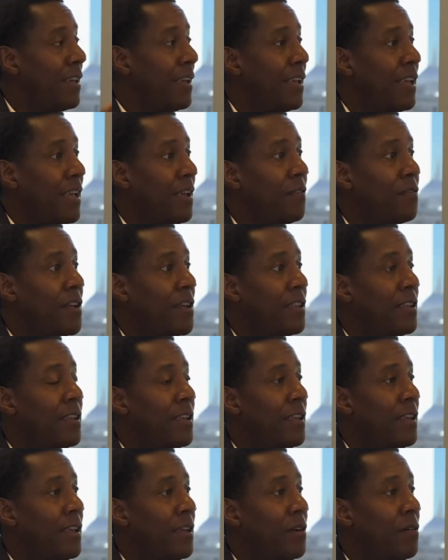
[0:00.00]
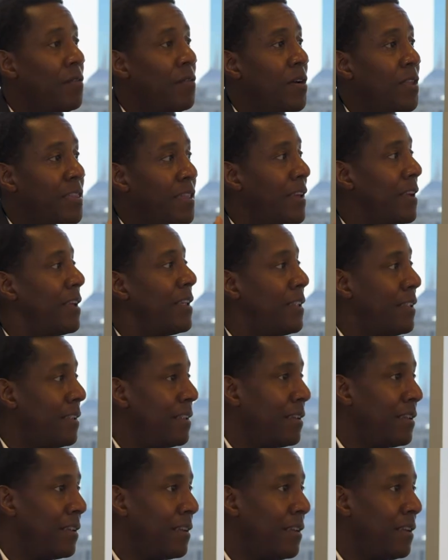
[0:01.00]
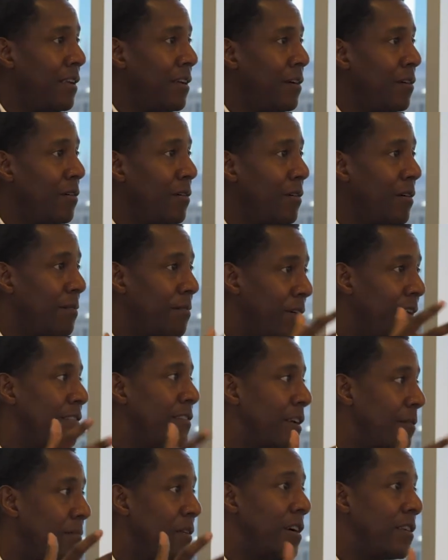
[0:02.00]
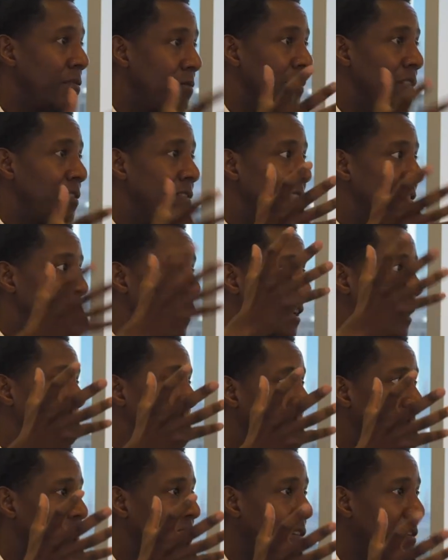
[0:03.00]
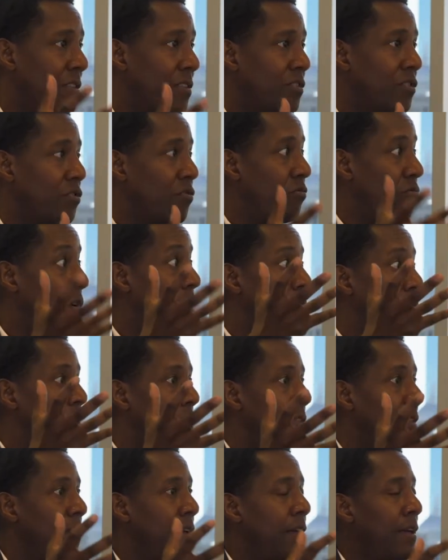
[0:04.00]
even within, you know, a place like Boston where you see this, all this growth,